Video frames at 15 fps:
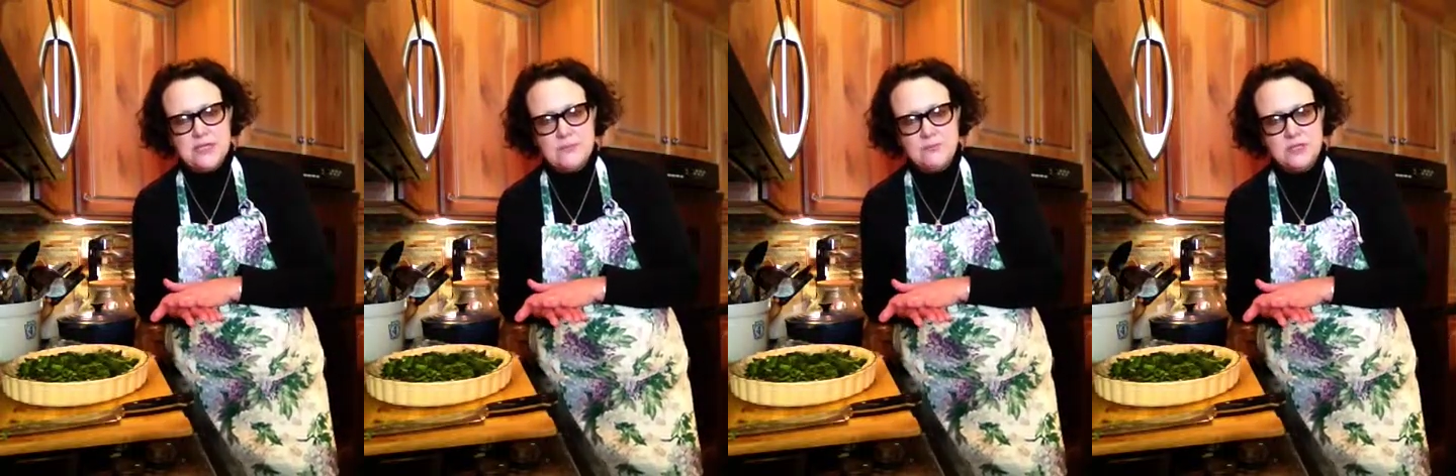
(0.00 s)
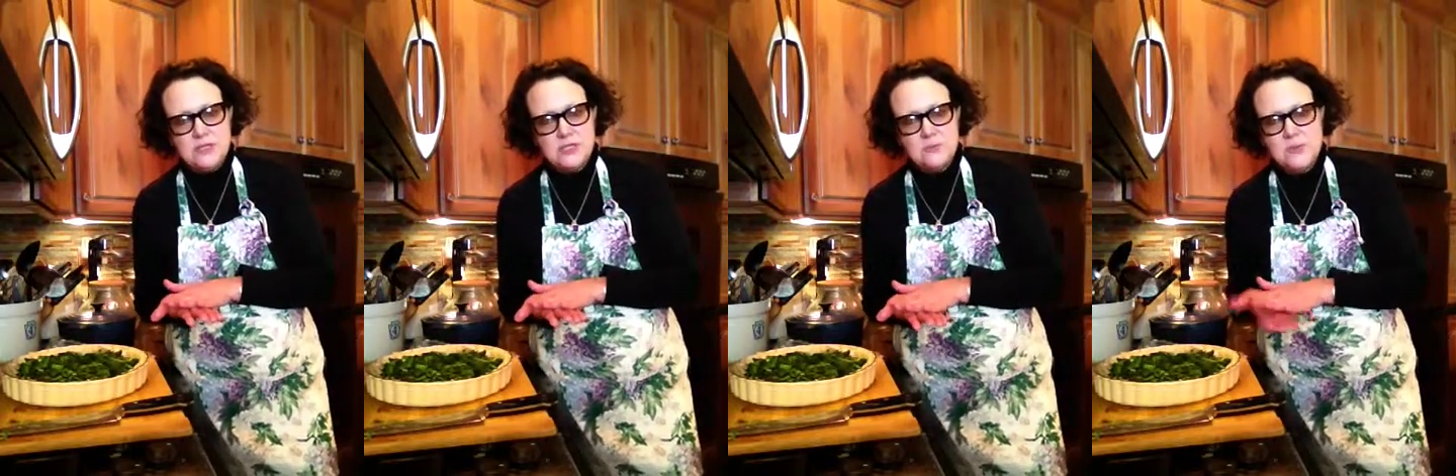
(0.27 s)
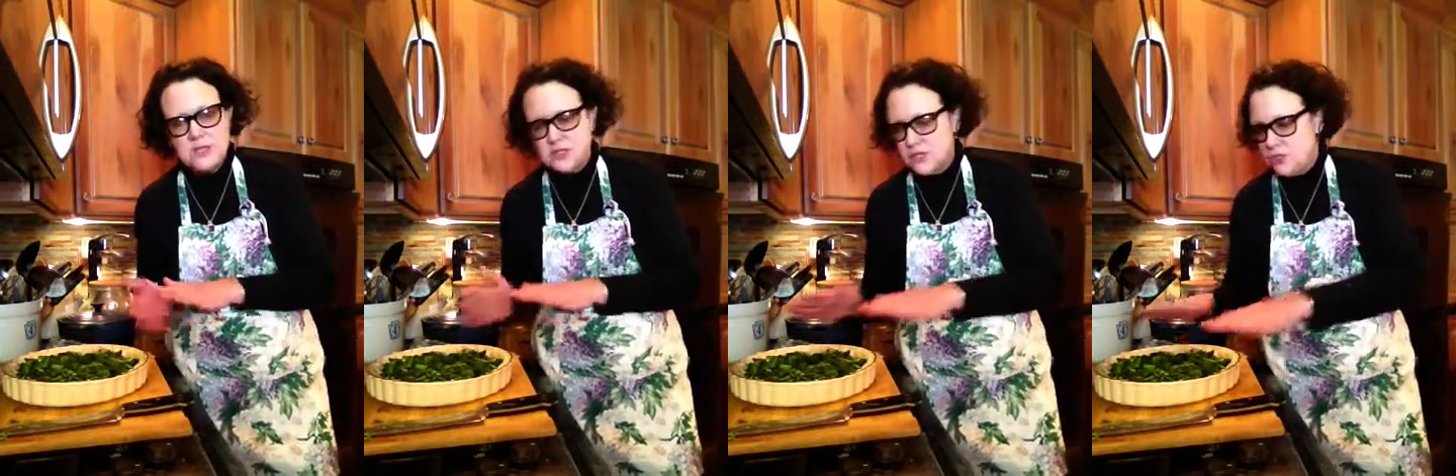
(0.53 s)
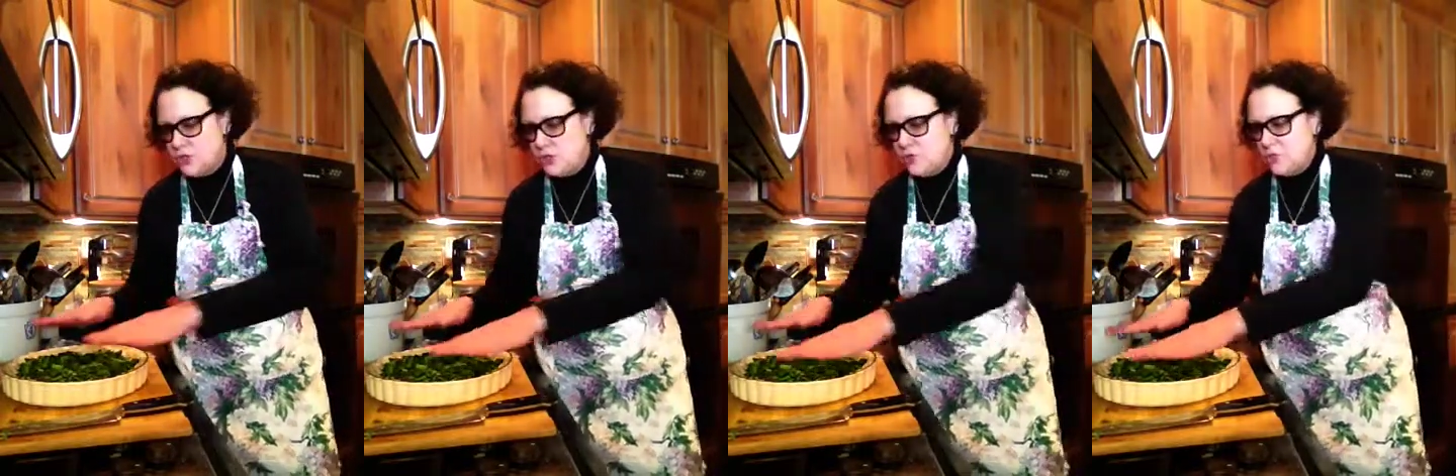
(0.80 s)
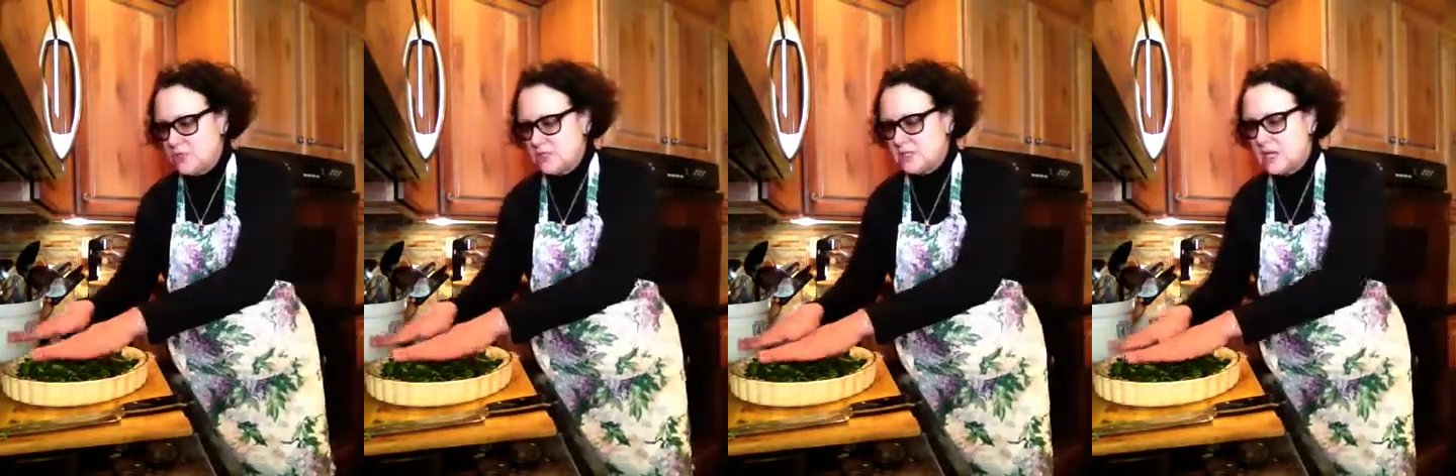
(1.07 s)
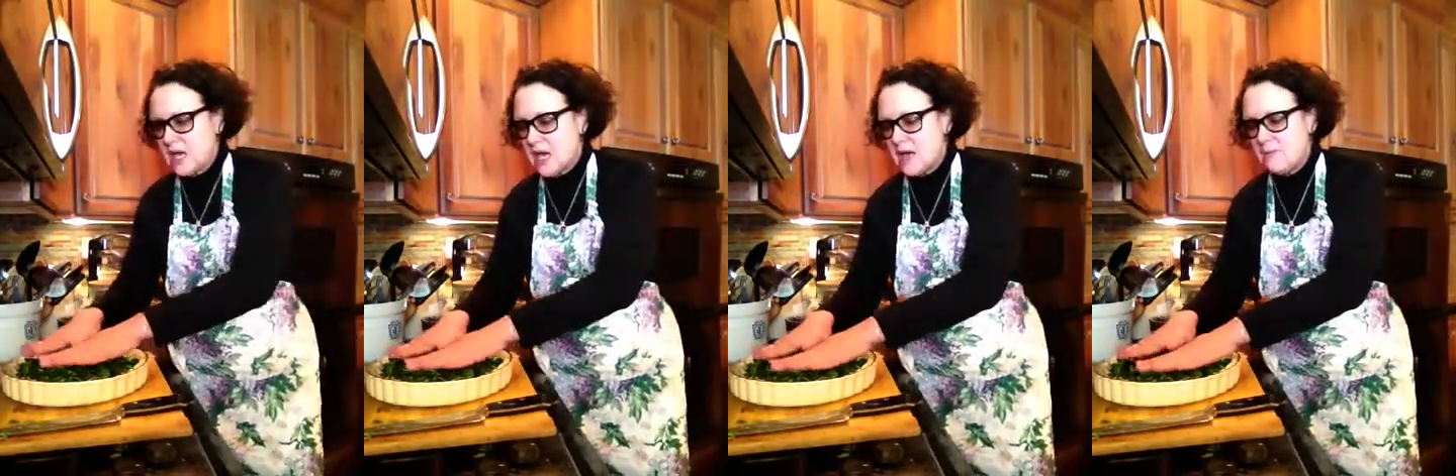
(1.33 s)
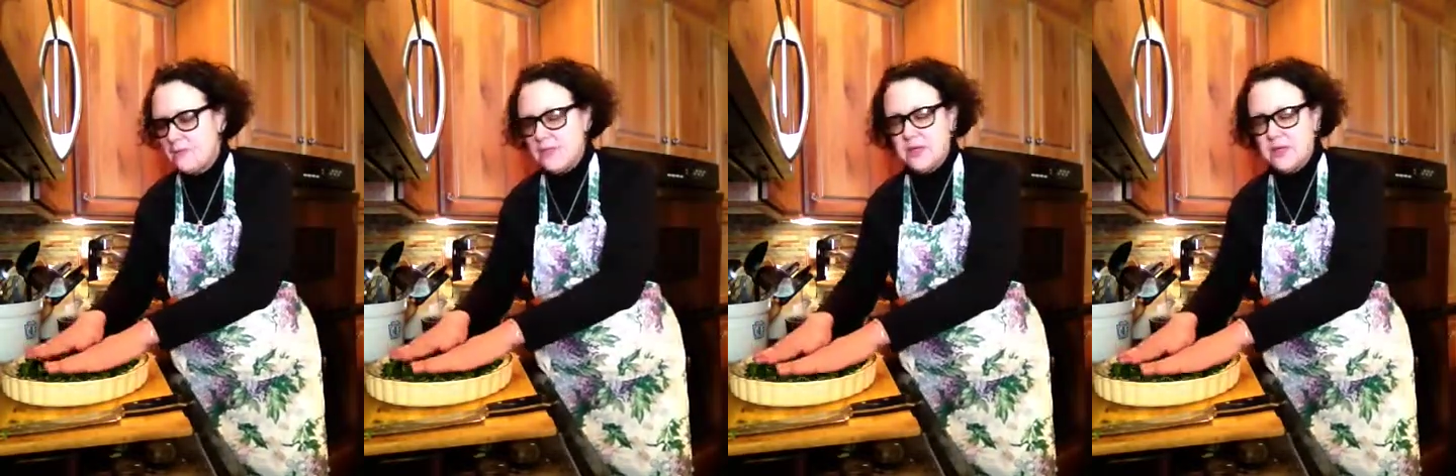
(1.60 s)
deep dish pizza, you would top